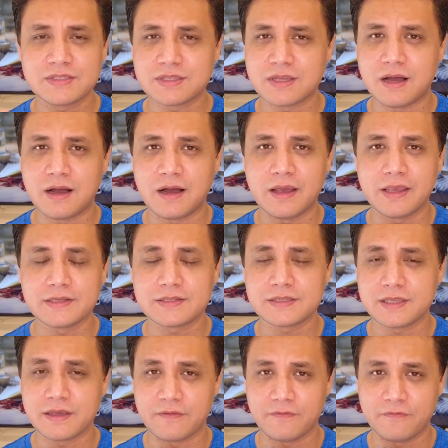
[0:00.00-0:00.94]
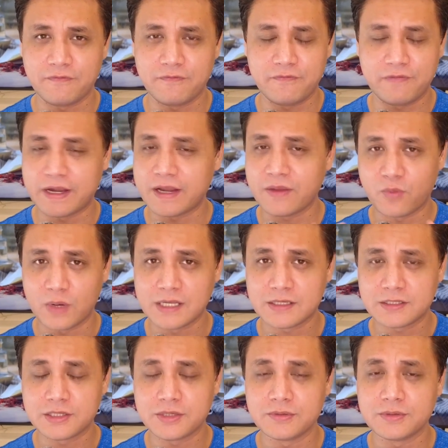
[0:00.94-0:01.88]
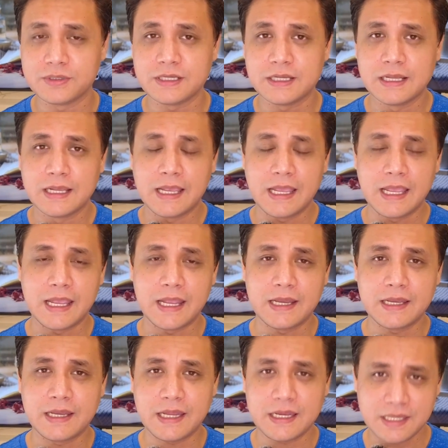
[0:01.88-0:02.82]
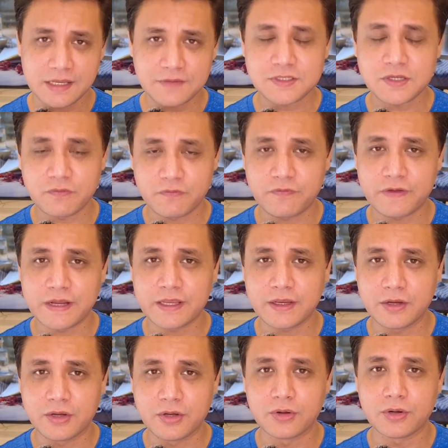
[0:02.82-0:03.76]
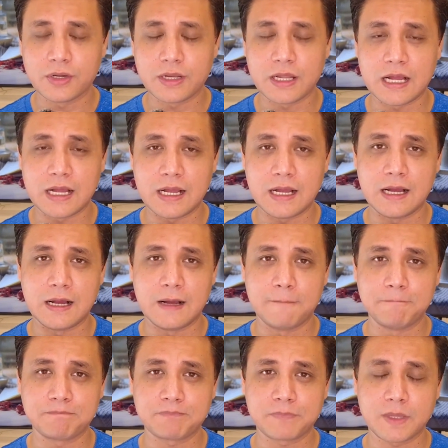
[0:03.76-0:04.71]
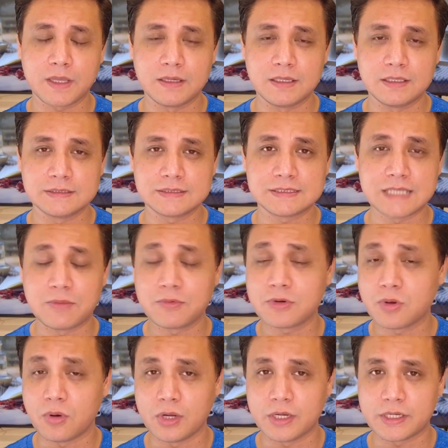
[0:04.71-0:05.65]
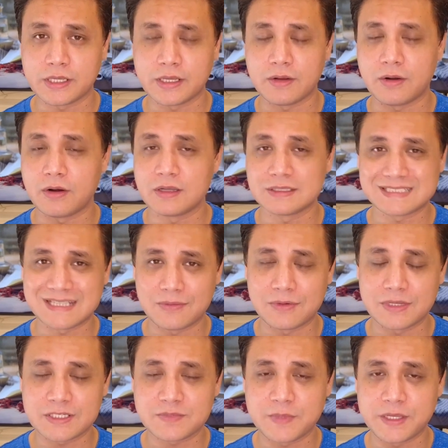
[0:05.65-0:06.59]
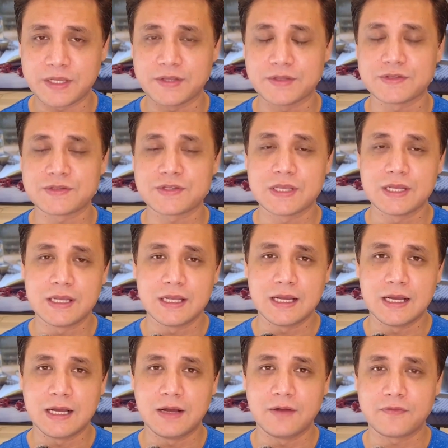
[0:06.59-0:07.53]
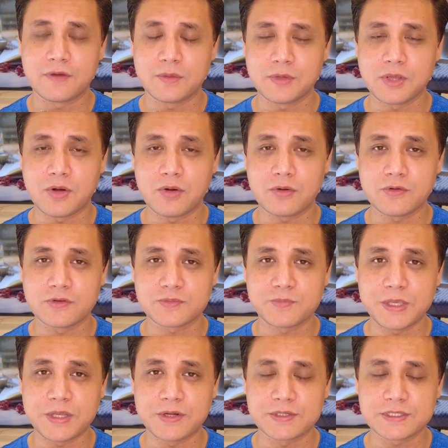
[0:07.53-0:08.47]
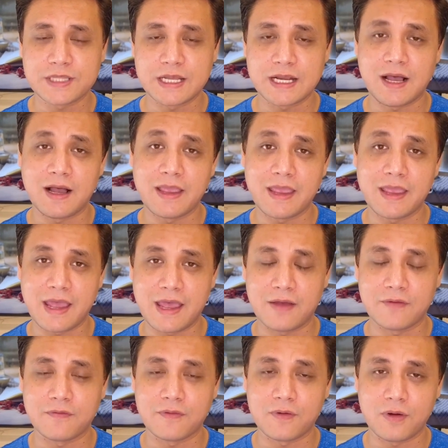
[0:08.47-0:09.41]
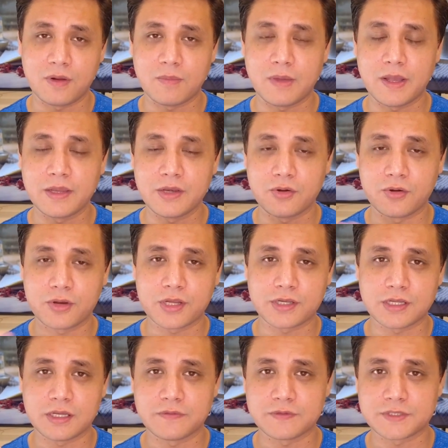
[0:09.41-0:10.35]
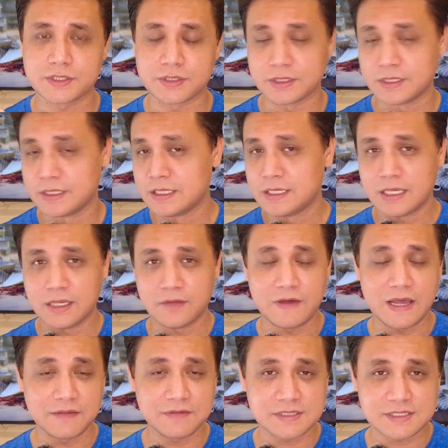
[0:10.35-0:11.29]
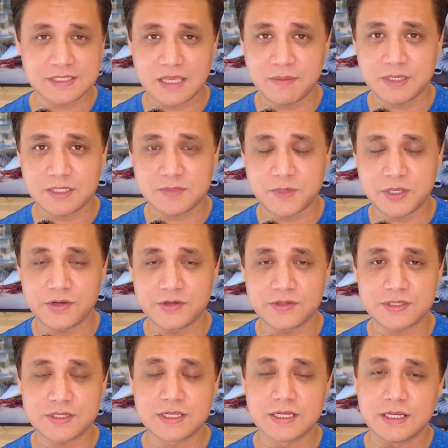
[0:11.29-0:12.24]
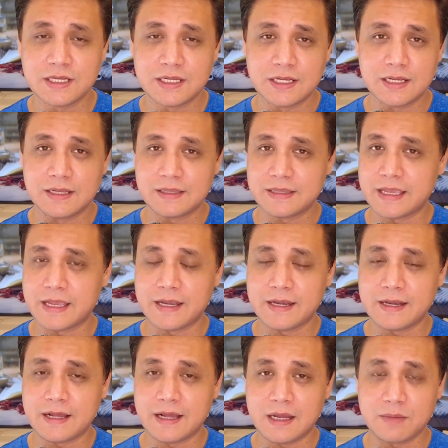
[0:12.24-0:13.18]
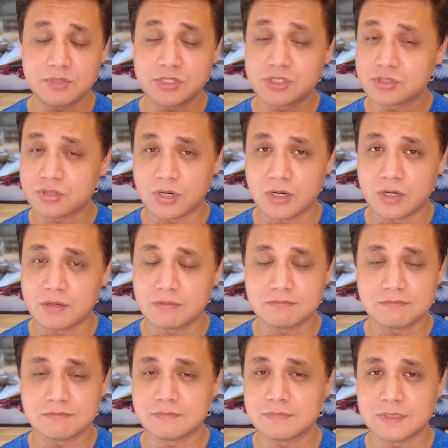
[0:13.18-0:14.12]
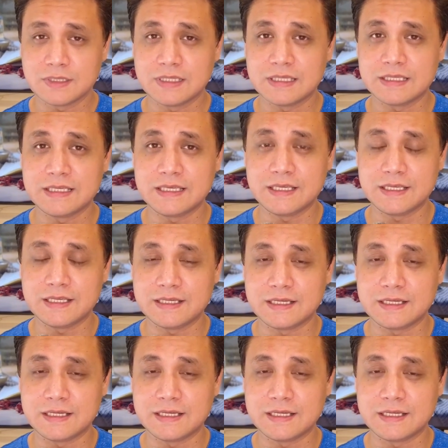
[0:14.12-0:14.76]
the highs, they are very well tuned, and it gives you a very good sound quality or a sound experience from the Onkyo speakers that I have on my Nokia television. If I have the same experience, then I'm sure the